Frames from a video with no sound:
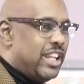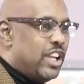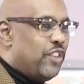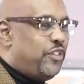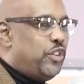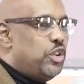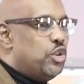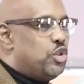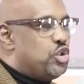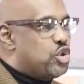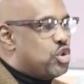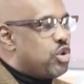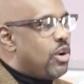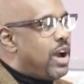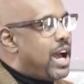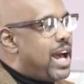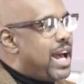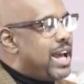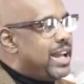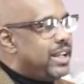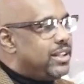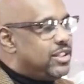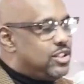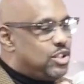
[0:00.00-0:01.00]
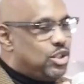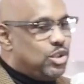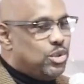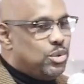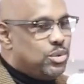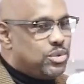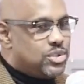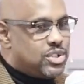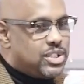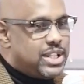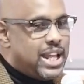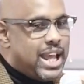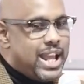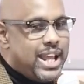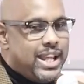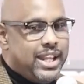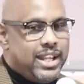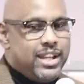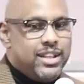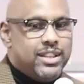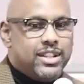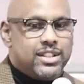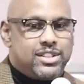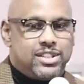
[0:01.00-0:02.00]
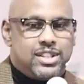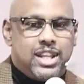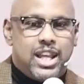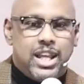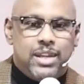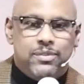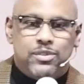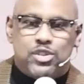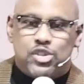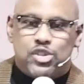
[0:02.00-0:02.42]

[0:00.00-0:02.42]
if you try to stay in the same